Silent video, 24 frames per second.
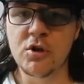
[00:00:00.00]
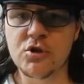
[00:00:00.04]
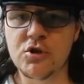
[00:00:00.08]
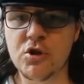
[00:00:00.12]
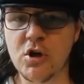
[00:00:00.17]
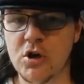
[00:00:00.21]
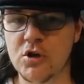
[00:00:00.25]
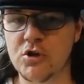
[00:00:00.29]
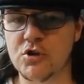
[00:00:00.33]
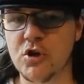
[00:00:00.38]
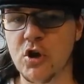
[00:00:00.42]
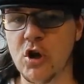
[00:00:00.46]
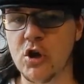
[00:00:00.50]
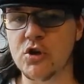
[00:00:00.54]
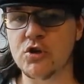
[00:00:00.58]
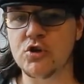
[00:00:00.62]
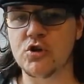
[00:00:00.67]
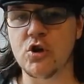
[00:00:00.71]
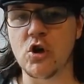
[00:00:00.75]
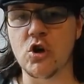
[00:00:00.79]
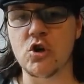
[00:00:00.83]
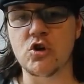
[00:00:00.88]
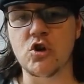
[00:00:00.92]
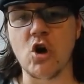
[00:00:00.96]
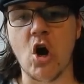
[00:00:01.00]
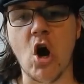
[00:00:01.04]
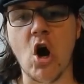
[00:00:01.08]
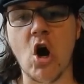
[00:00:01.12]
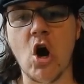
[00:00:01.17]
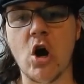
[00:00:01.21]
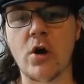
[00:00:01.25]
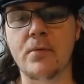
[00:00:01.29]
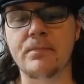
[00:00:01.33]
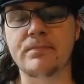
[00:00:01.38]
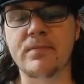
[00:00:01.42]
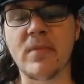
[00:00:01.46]
short circuit
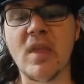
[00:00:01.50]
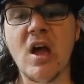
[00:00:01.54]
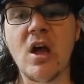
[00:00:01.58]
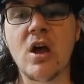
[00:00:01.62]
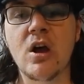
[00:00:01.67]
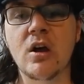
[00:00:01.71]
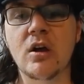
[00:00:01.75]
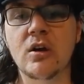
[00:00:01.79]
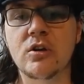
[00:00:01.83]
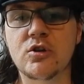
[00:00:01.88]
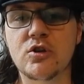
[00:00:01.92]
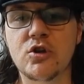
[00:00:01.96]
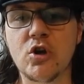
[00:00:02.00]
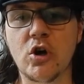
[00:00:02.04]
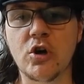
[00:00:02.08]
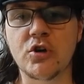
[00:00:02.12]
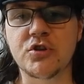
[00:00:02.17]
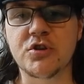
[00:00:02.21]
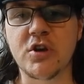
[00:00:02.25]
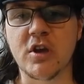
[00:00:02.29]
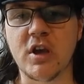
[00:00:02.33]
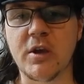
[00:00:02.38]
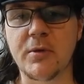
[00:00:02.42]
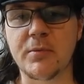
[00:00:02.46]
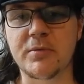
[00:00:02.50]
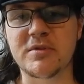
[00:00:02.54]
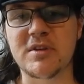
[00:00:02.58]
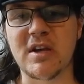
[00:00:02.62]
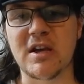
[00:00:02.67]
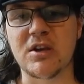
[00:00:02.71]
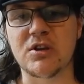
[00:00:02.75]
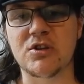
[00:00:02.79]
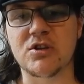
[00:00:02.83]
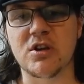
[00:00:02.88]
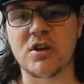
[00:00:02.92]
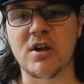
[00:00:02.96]

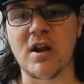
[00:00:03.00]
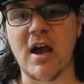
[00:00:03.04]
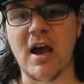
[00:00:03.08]
protection